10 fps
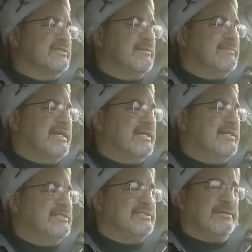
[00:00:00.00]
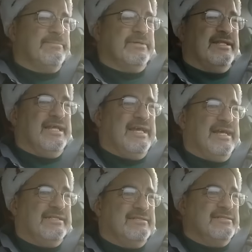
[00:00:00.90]
I'm not going to jump on
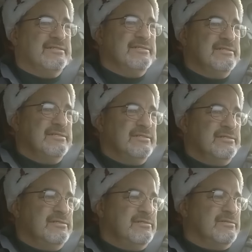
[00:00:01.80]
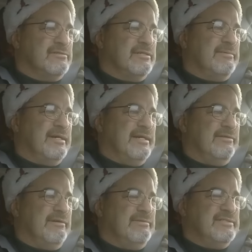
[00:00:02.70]
that. Or am I?
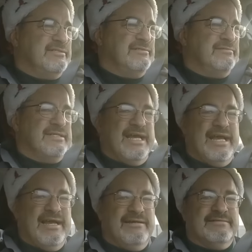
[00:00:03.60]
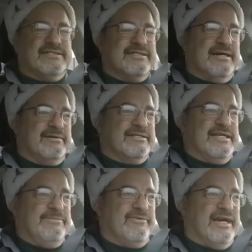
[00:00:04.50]
Do I want to? No, it's not. Let's
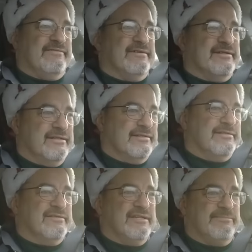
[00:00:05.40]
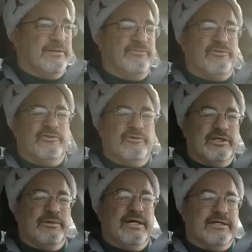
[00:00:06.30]
keep driving. Suburbs are
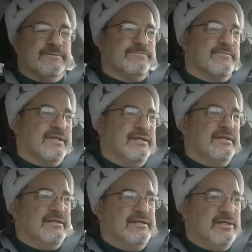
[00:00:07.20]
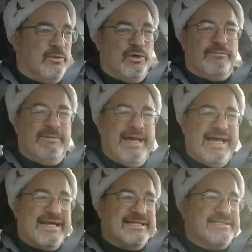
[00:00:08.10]
doing well. We'll be
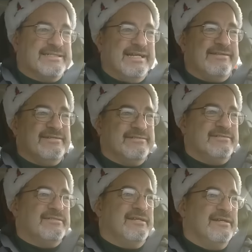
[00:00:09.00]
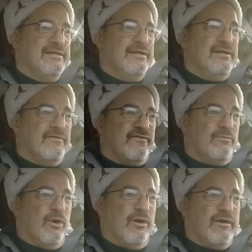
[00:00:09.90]
back. Stay tuned for
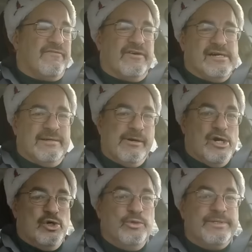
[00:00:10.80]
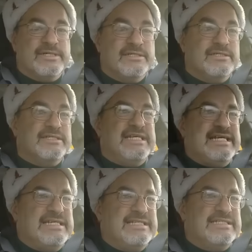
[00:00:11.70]
more from Uber
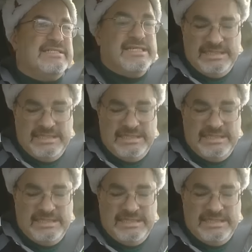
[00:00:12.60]
DC.